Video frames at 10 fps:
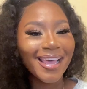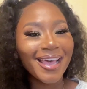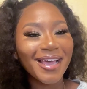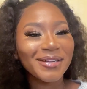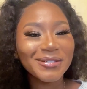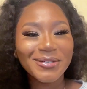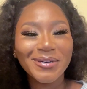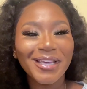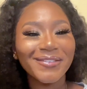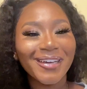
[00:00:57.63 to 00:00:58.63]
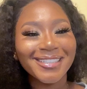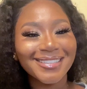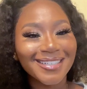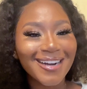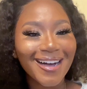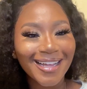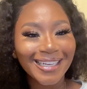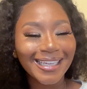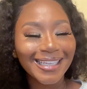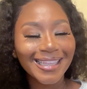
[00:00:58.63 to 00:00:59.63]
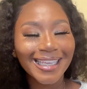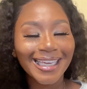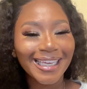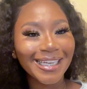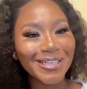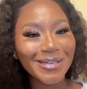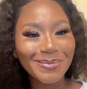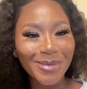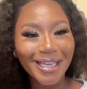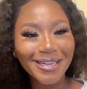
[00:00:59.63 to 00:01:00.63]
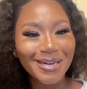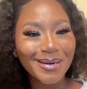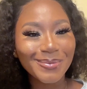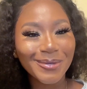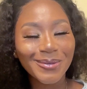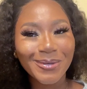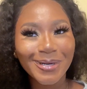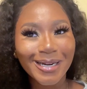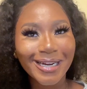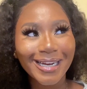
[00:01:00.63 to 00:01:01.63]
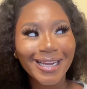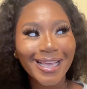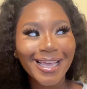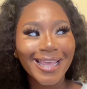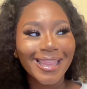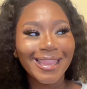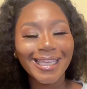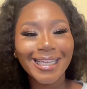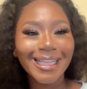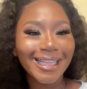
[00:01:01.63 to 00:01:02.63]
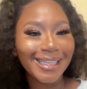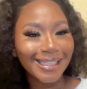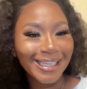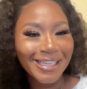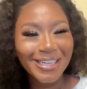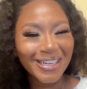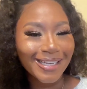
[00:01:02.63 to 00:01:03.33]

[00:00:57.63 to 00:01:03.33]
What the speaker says: I don't know if I should call it the it girl makeup or the clean girl